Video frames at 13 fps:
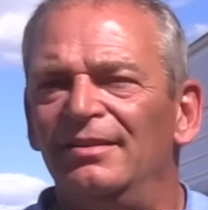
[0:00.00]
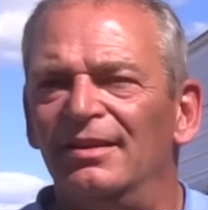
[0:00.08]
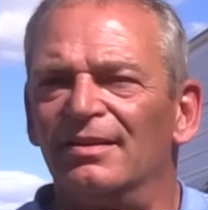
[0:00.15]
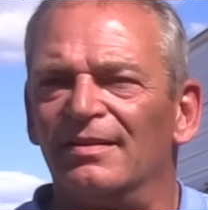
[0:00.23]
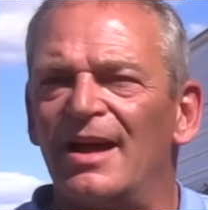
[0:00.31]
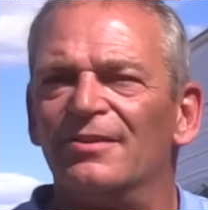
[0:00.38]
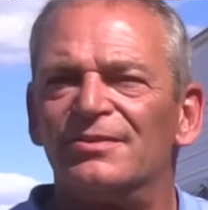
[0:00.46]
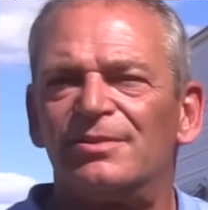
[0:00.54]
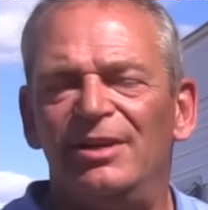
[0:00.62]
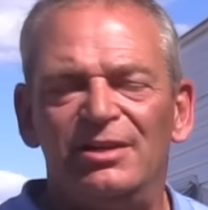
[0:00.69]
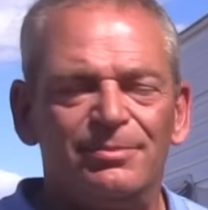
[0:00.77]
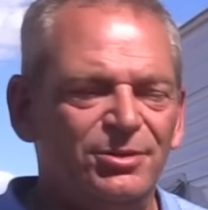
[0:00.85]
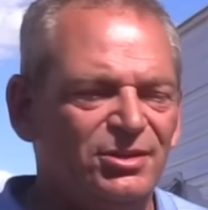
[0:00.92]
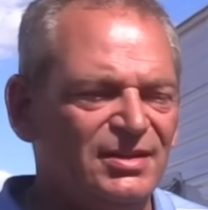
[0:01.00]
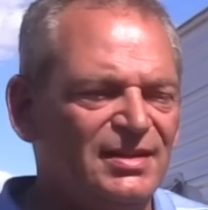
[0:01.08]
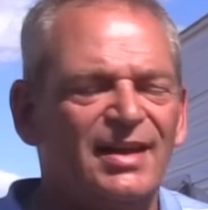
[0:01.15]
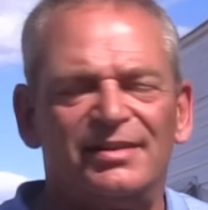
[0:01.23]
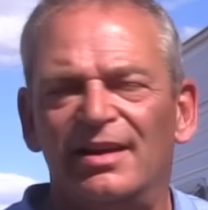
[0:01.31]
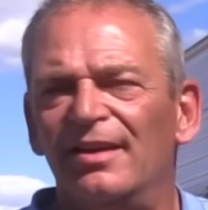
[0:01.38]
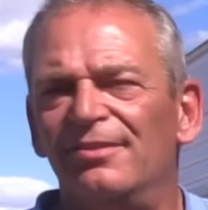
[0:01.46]
It allows me to put it
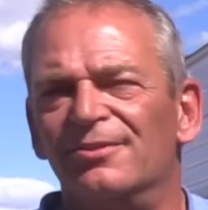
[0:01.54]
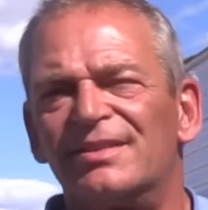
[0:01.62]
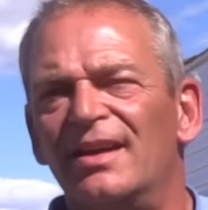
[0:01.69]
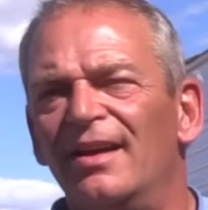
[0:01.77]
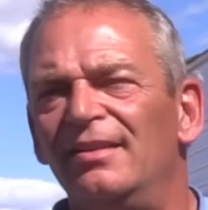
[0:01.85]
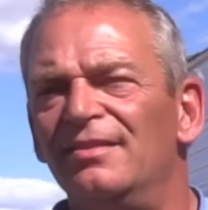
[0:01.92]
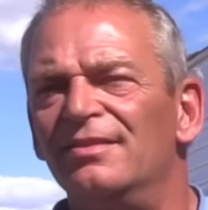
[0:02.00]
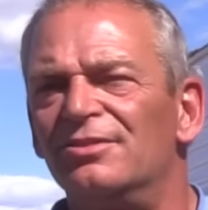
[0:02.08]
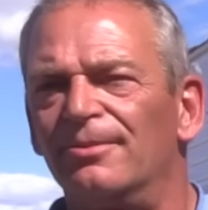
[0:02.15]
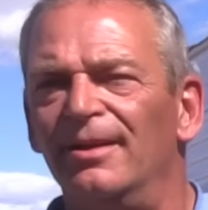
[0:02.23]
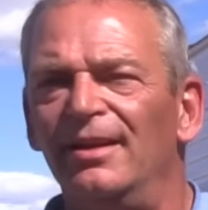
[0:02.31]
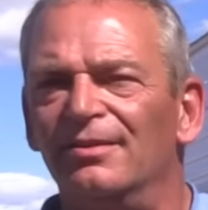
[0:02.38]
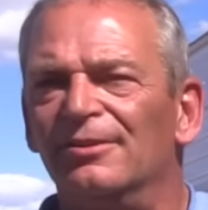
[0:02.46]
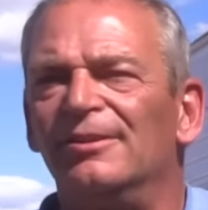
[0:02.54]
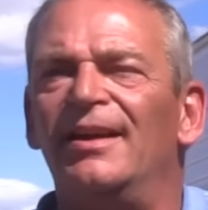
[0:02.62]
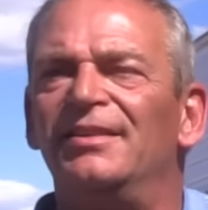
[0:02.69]
on either side of the trailer.